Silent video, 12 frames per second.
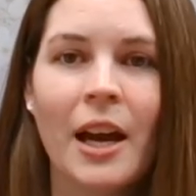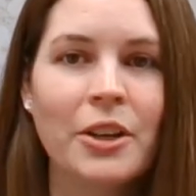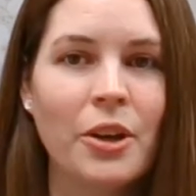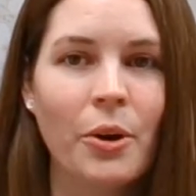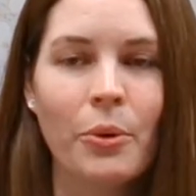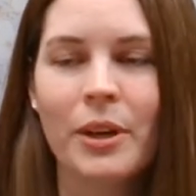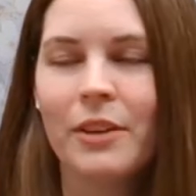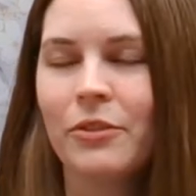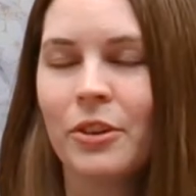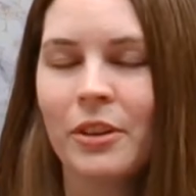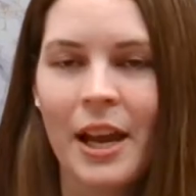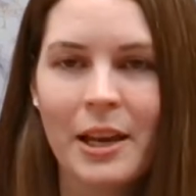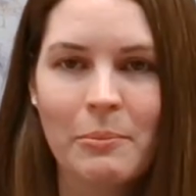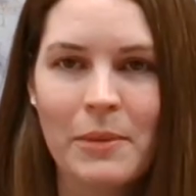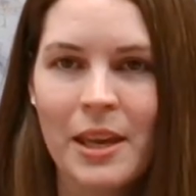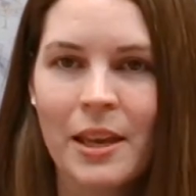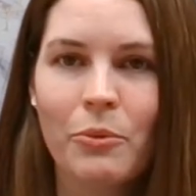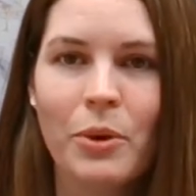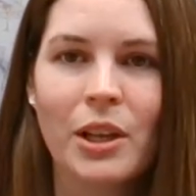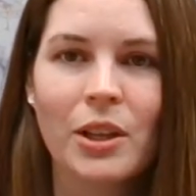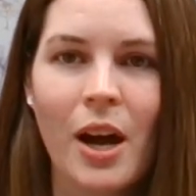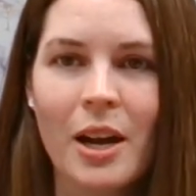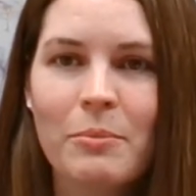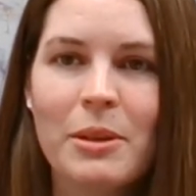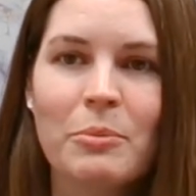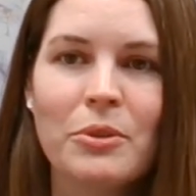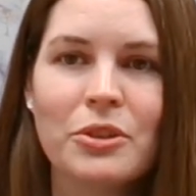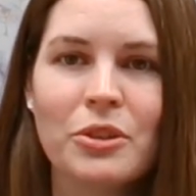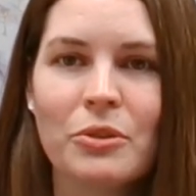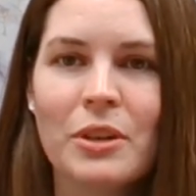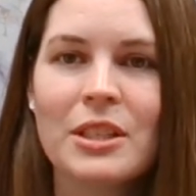I know if you're like me, what a lot of people do,